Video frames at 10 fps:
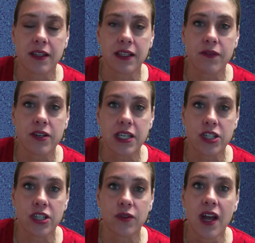liver
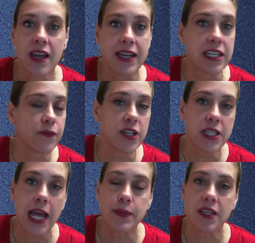tissue in different
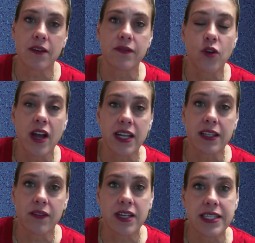types of chronic
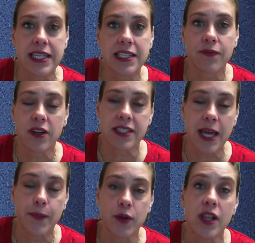liver disease, for
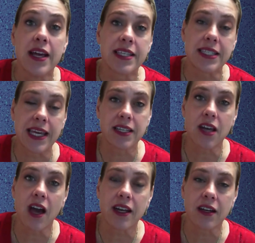example,
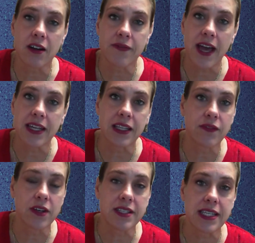steatotic or fatty
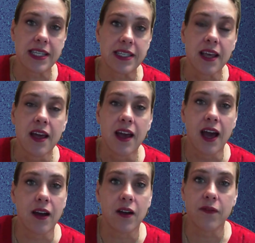liver disease,
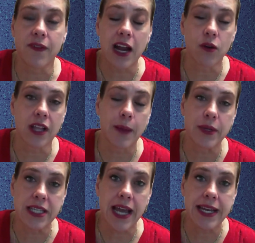viral
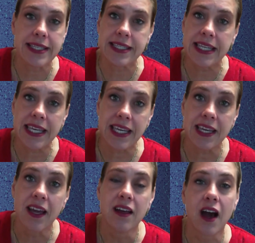hepatitis C,